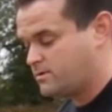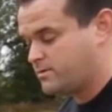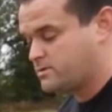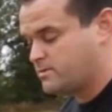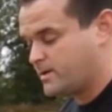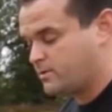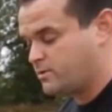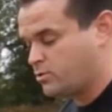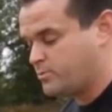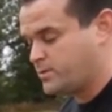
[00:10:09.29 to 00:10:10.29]
There, the mouth
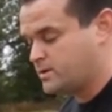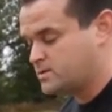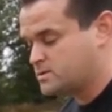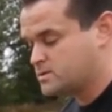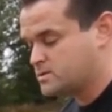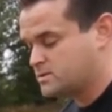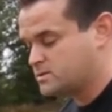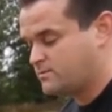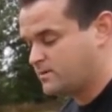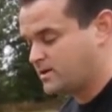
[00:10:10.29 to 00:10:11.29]
opens. Let's
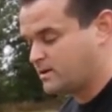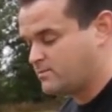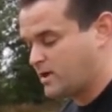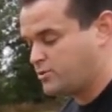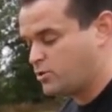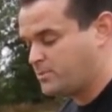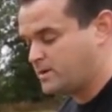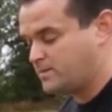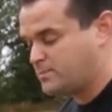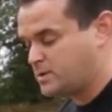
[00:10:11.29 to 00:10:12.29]
see if I can get a mouth open
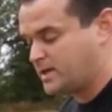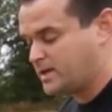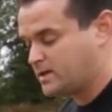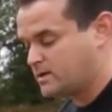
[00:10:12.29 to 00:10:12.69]
and a blink.